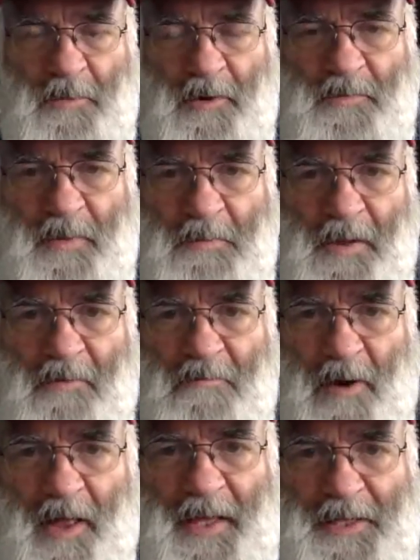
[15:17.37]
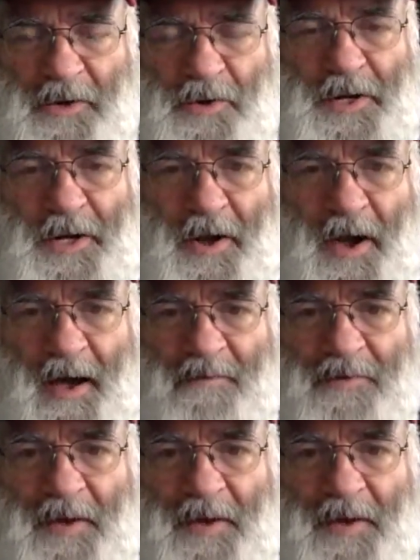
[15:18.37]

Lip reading: Most people have probably turned it off.